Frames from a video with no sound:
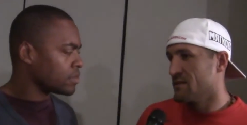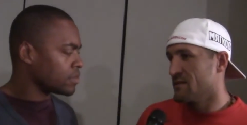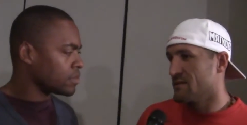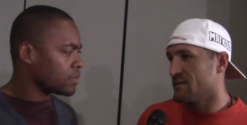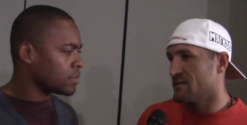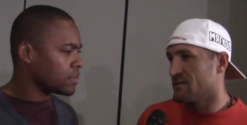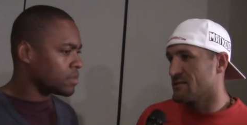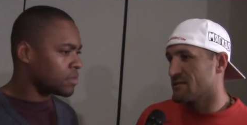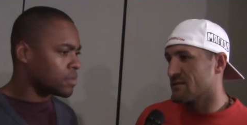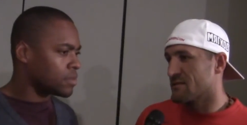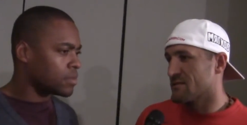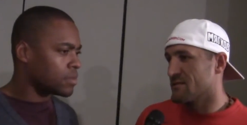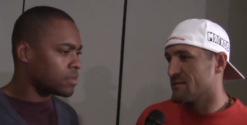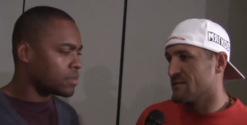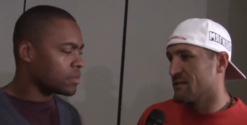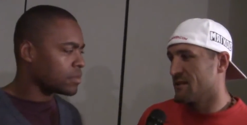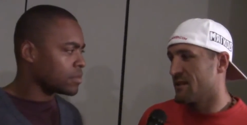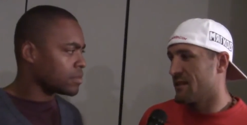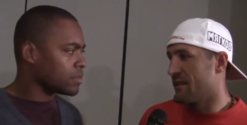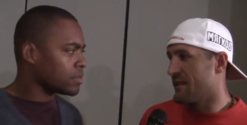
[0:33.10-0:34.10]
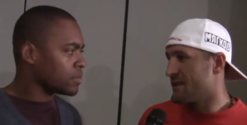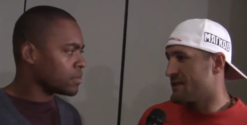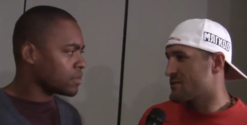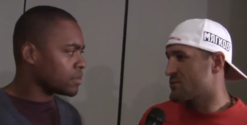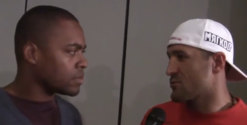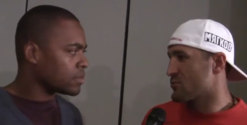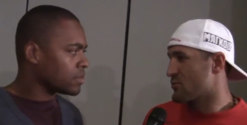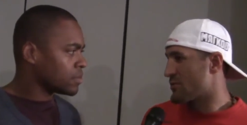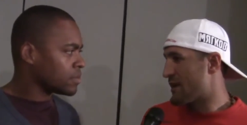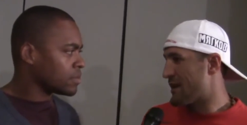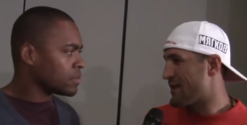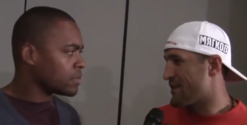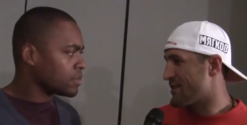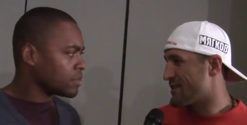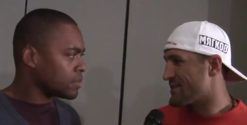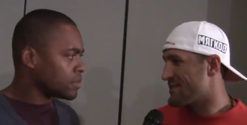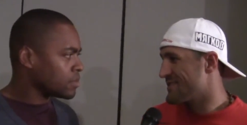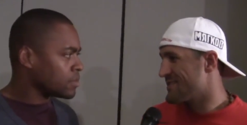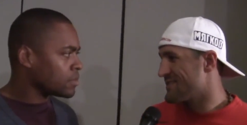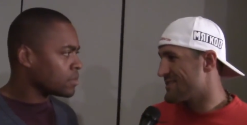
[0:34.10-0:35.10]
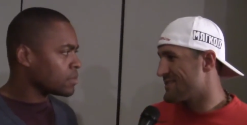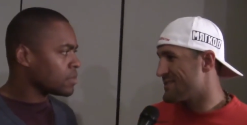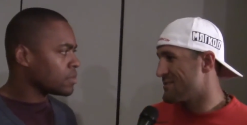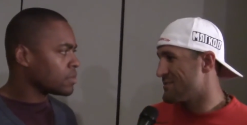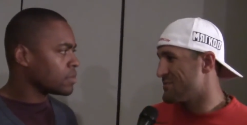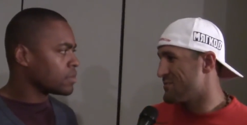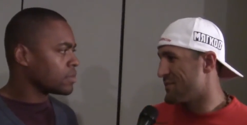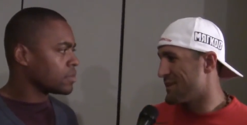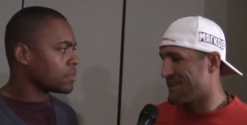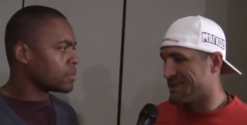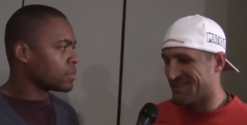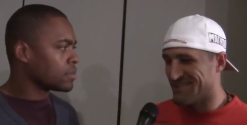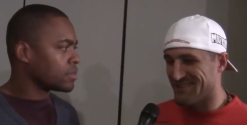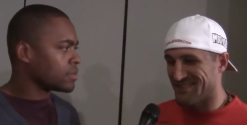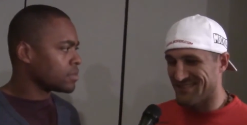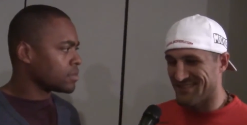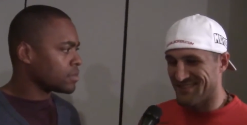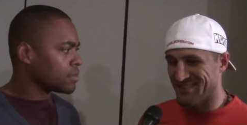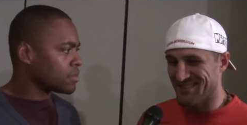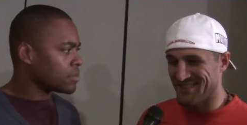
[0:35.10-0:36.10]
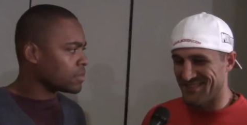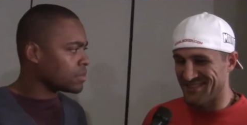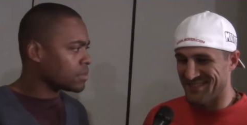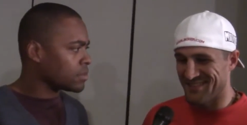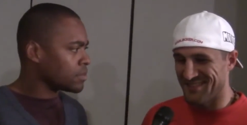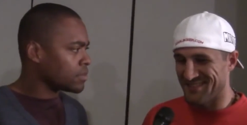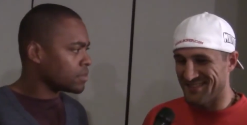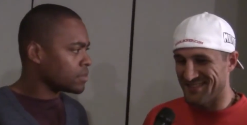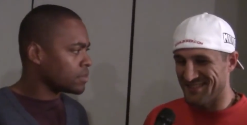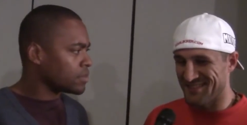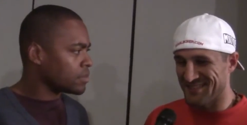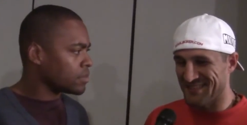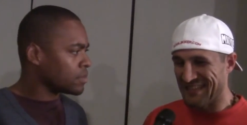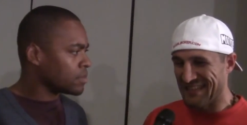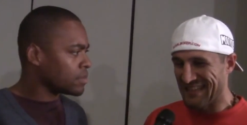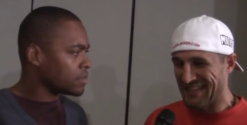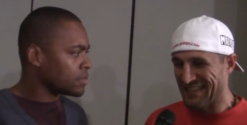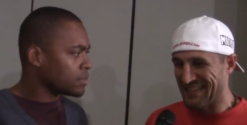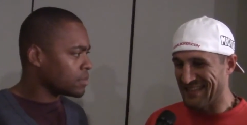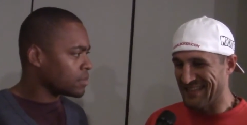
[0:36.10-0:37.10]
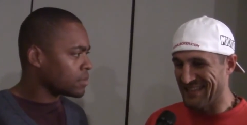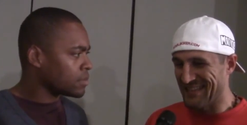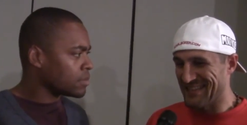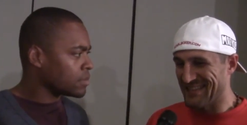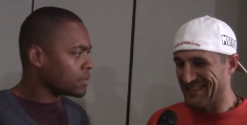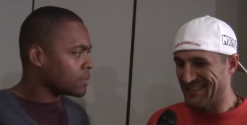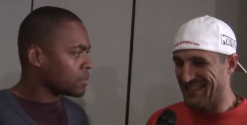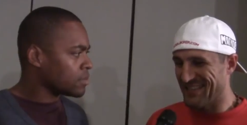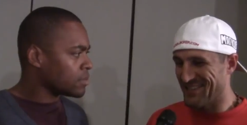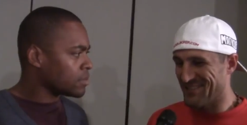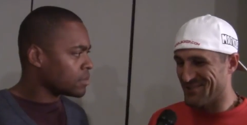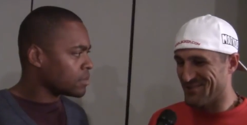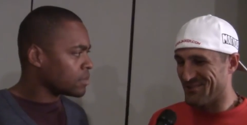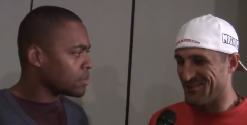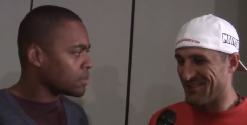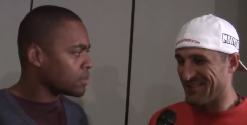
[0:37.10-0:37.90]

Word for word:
Speaker 1: It's less too tired, but uh, also